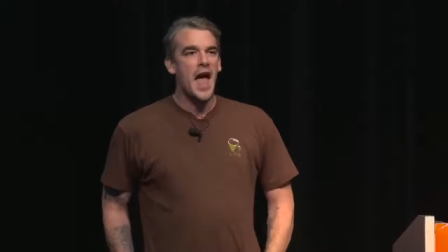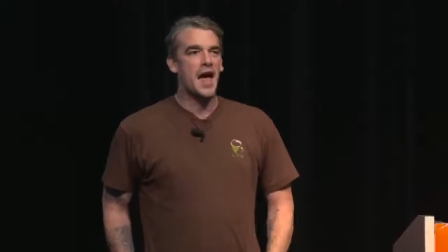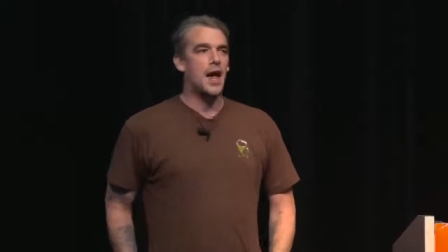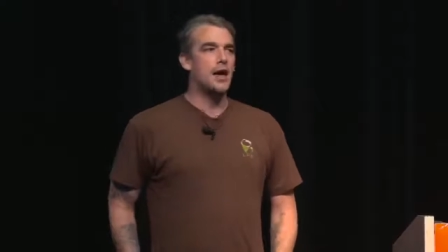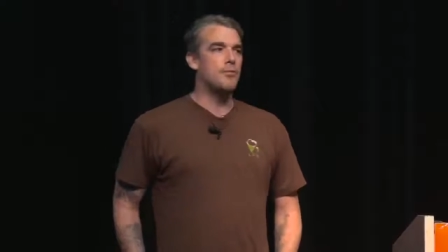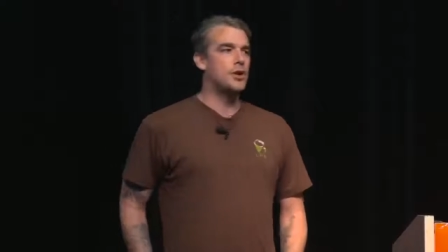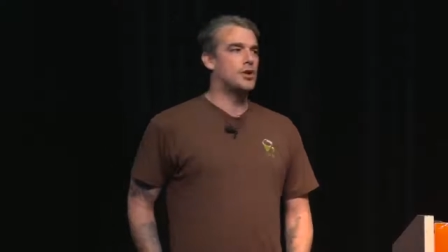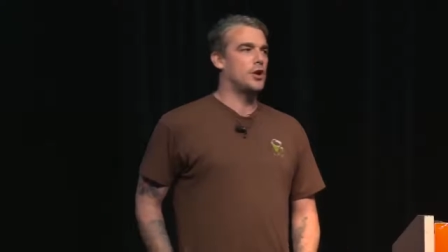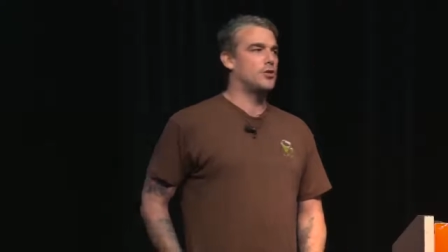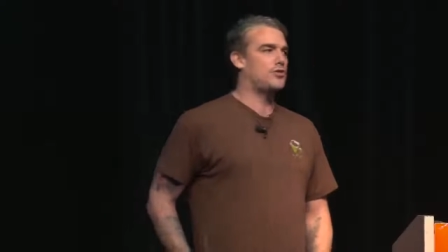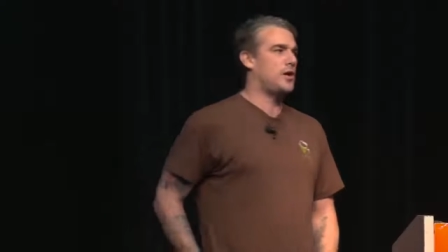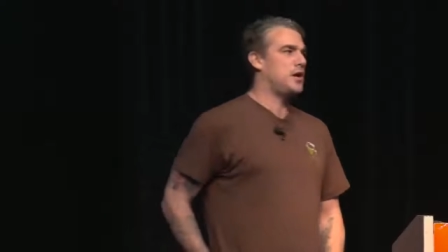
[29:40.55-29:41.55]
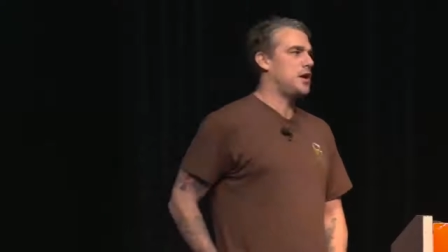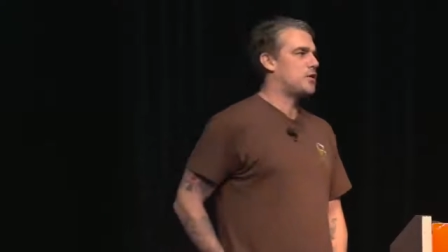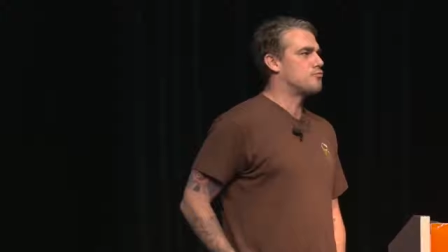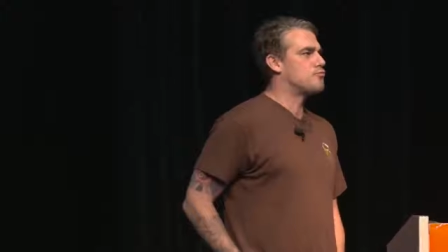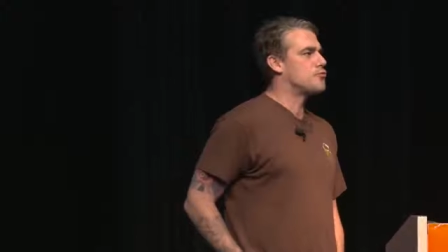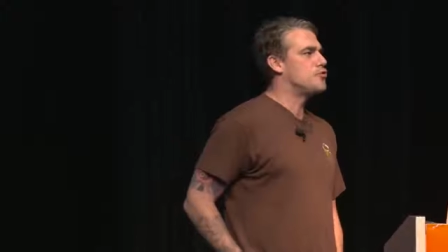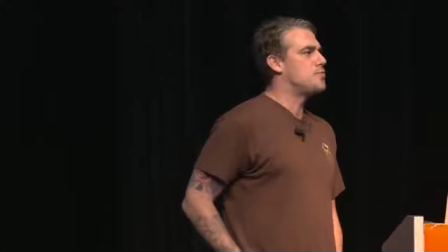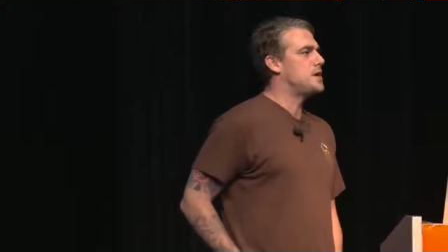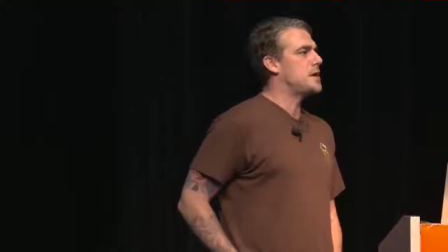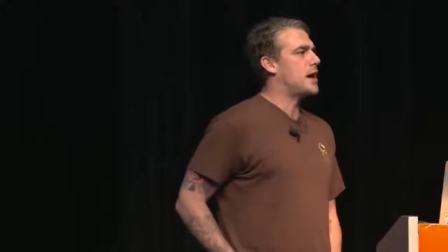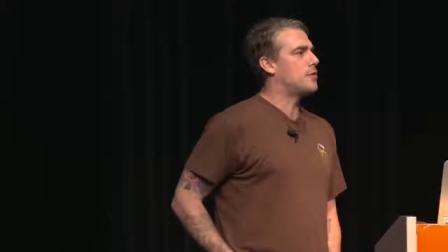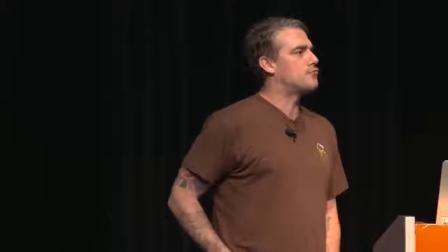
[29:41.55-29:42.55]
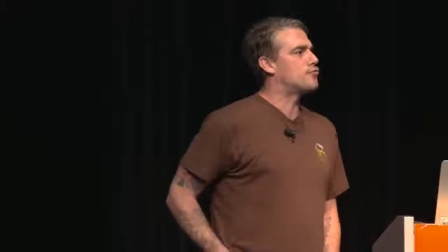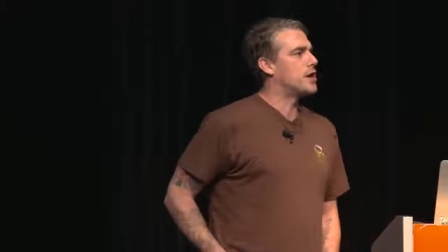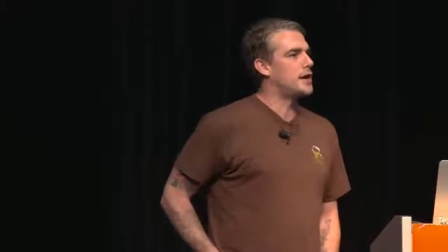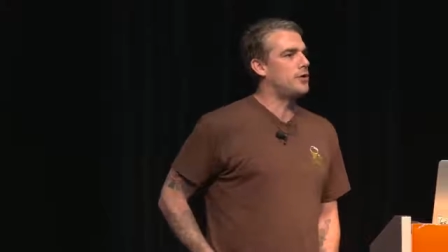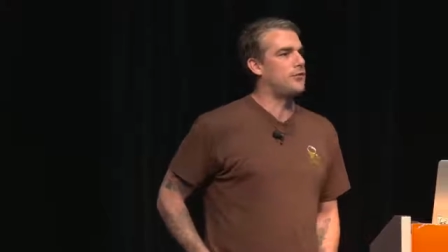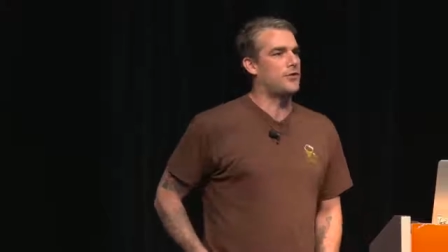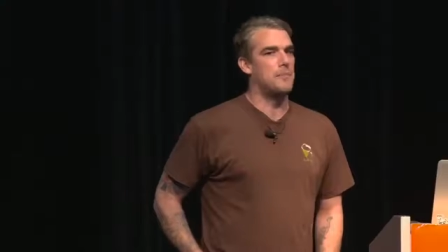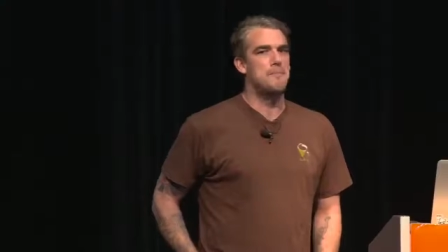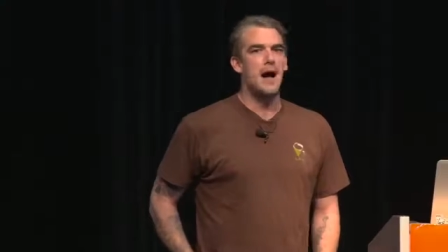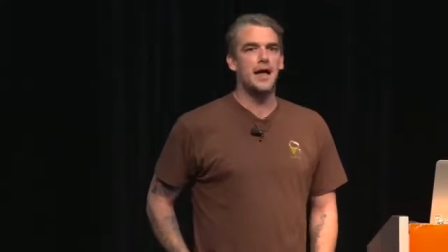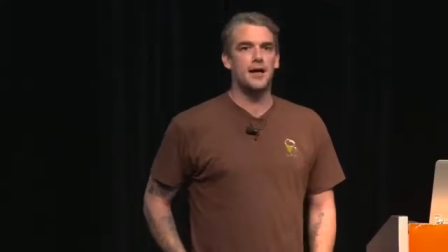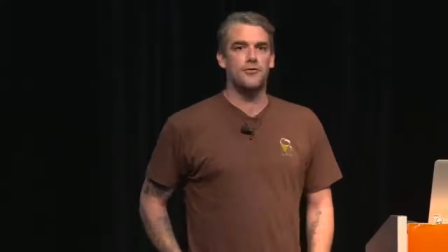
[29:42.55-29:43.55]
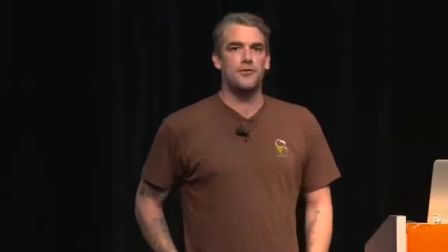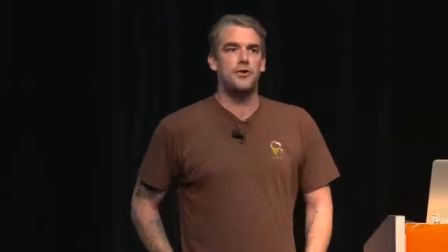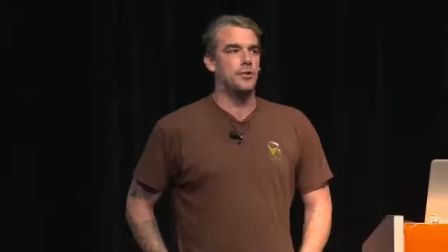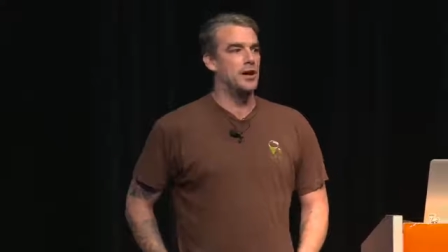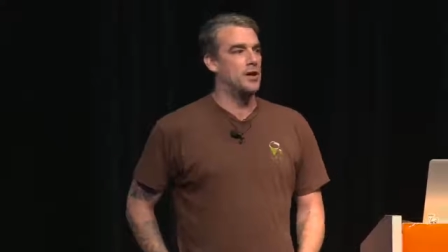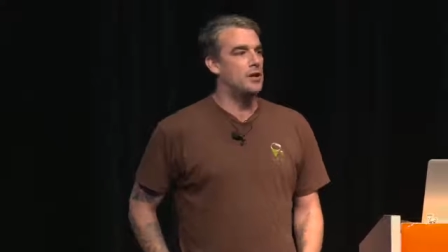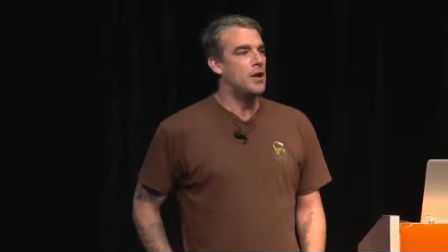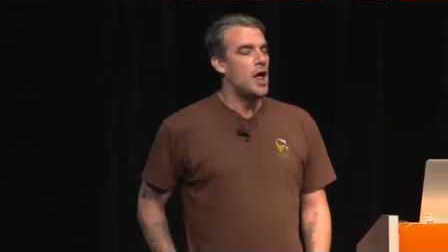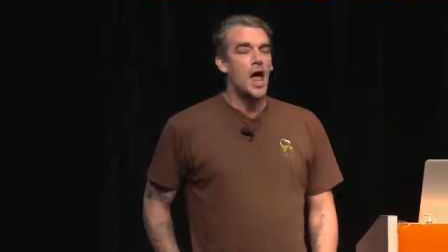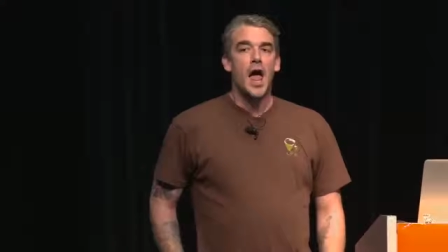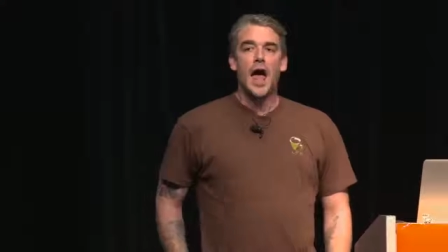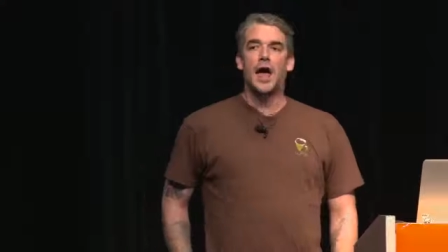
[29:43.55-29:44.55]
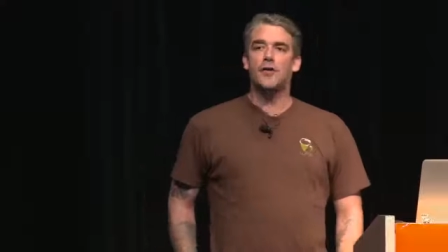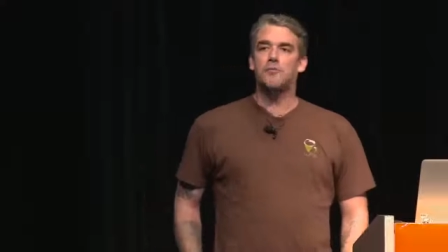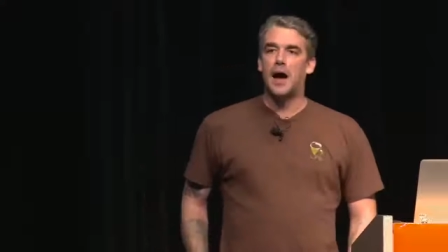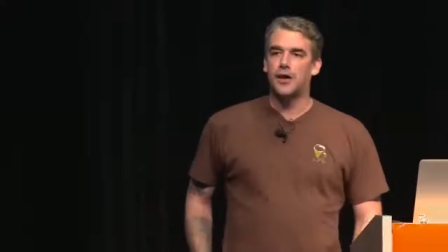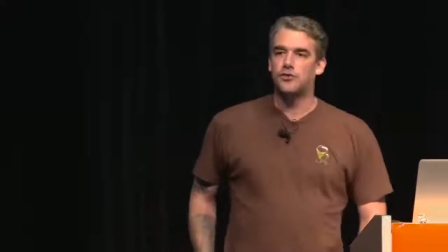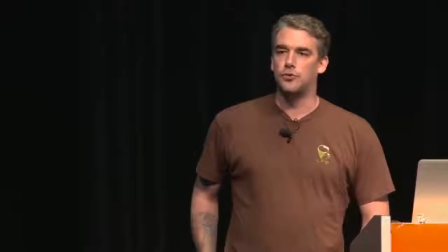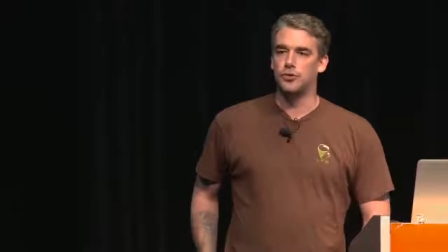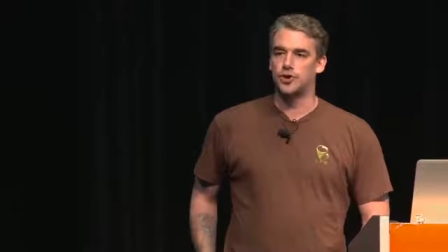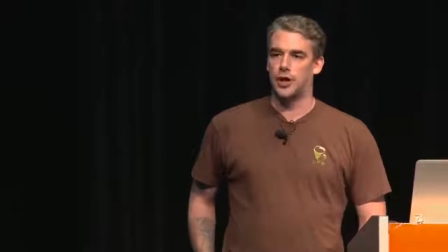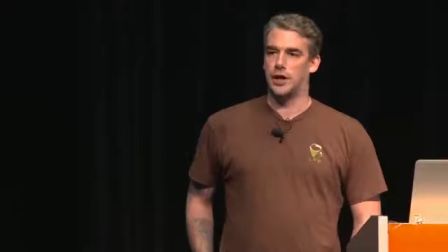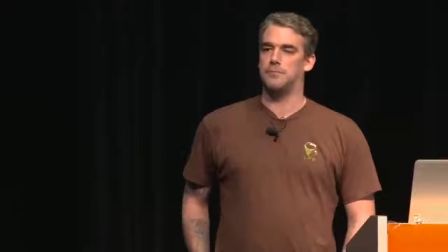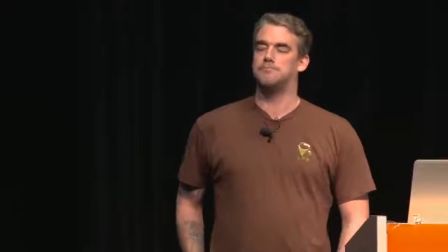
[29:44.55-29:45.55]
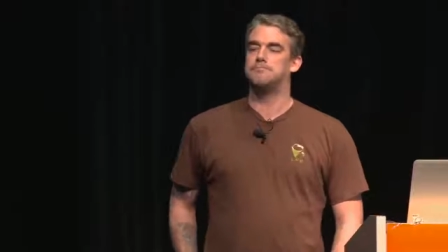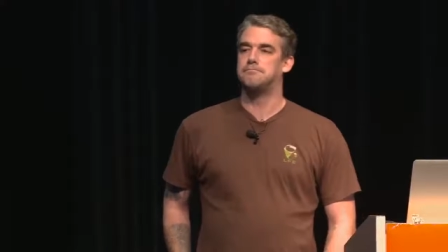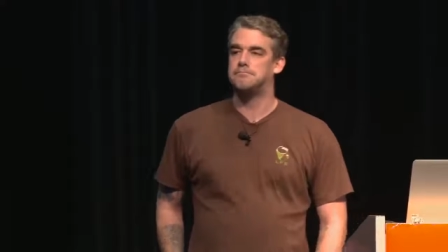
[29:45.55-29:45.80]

and I would go take Ruby on Rails and MySQL as my toolchain.